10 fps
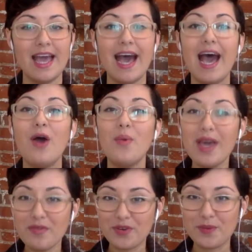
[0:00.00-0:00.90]

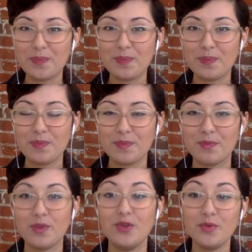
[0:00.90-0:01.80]
However,
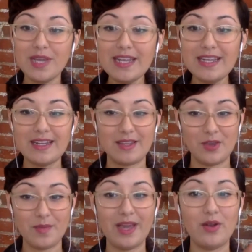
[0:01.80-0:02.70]
when you read it,
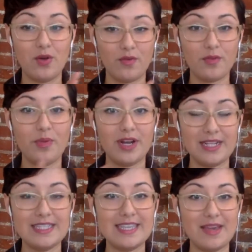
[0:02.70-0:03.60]
you might
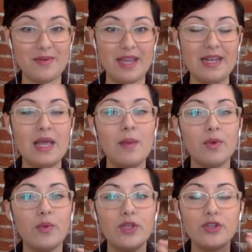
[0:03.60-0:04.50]
over-pronunciate, right?
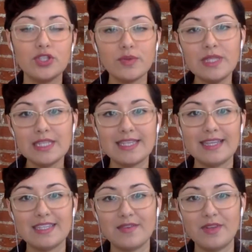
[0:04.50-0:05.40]
But when you're doing this
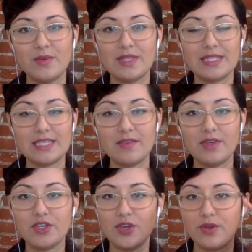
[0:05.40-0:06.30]
activity with a
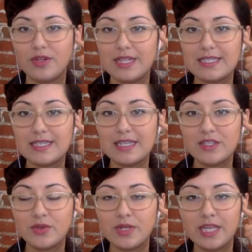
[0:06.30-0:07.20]
TV show, you're listening
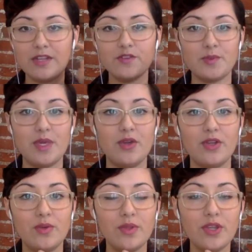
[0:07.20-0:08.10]
to a native speaker
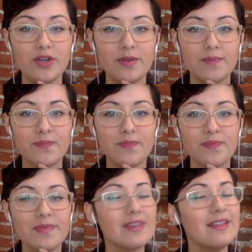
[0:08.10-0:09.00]
and you
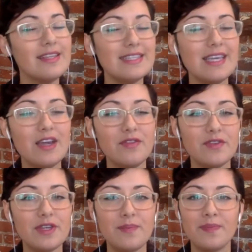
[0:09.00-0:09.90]
listen
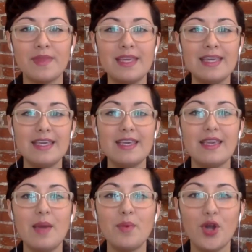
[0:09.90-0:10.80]
carefully. He
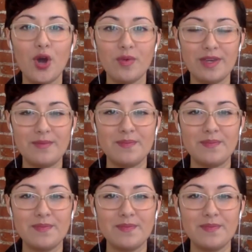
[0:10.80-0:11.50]
kept going.